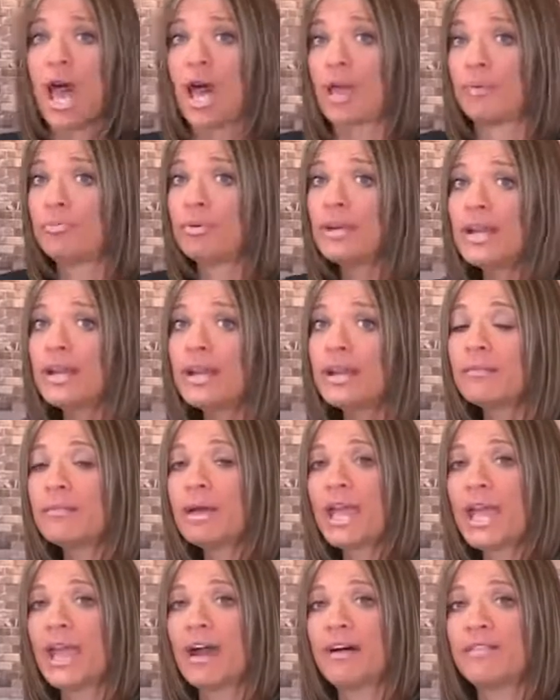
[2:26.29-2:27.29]
I put it in
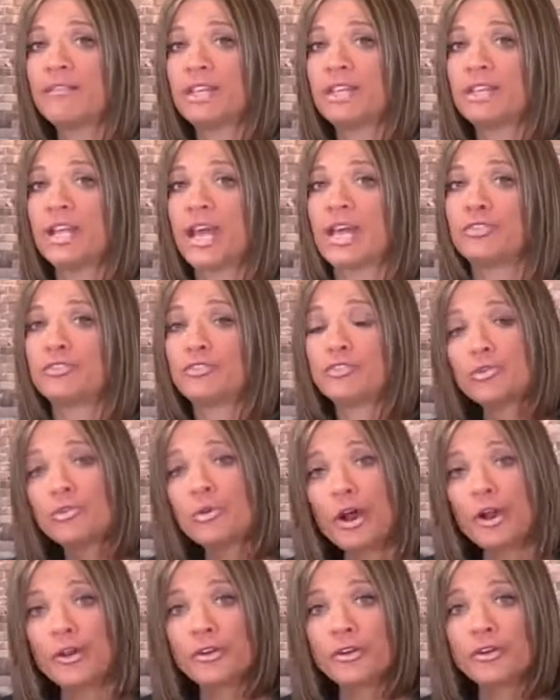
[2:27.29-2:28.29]
my oven at
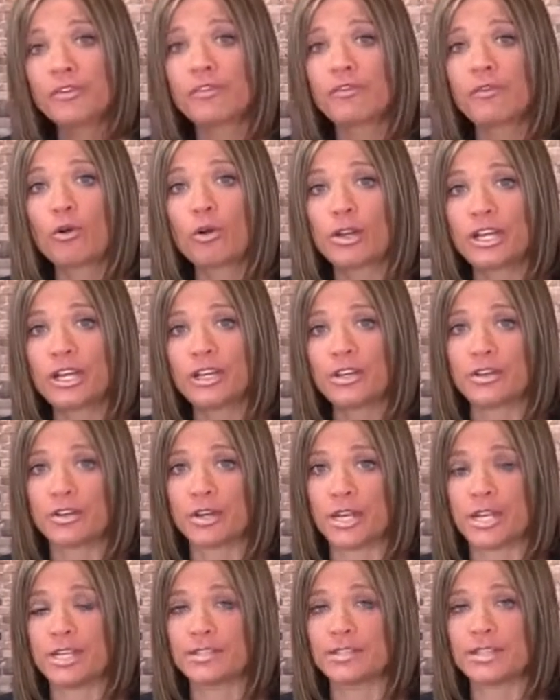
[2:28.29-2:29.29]
240
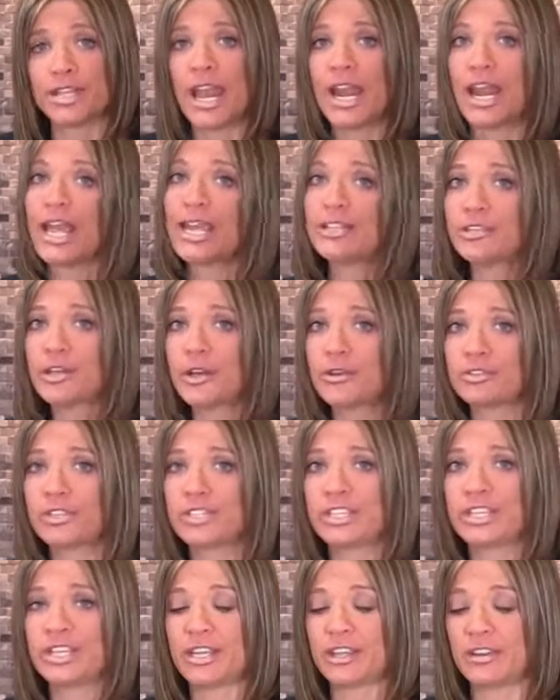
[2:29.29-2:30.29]
degrees and I
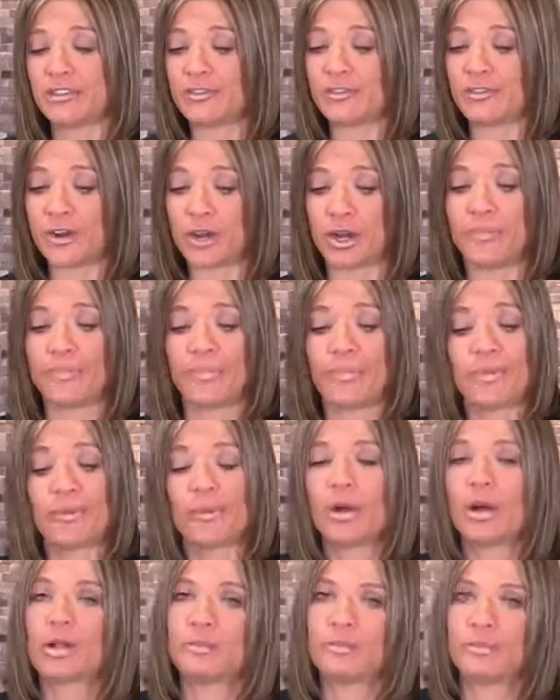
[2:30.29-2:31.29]
toasted it for,
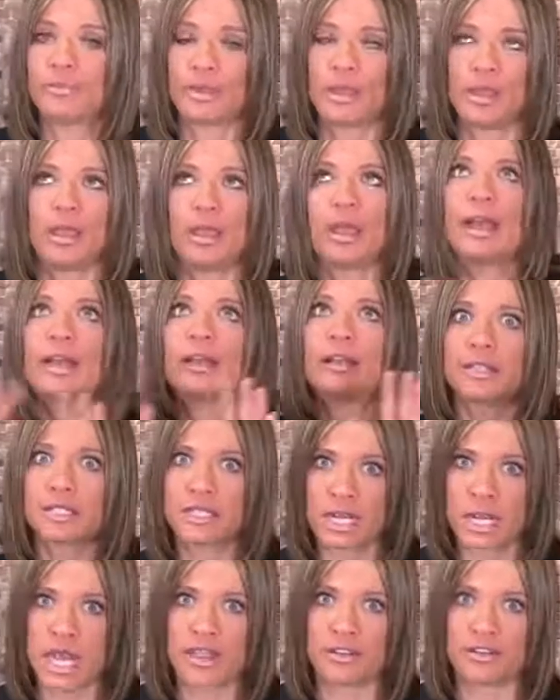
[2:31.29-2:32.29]
well, here's
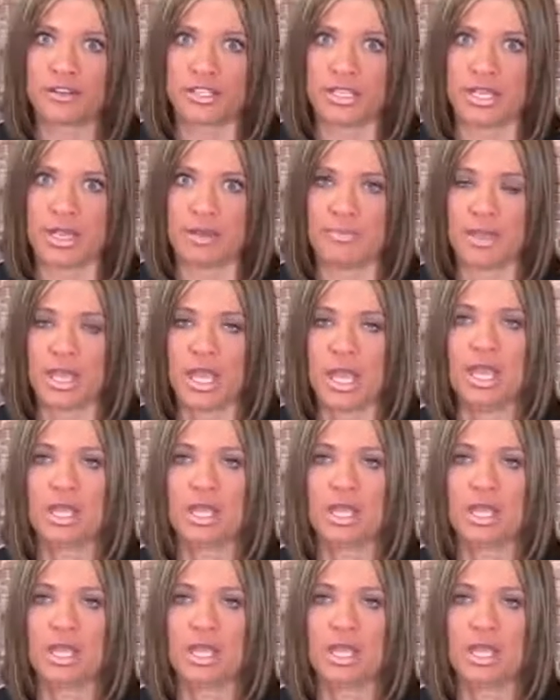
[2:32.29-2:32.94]
another tip.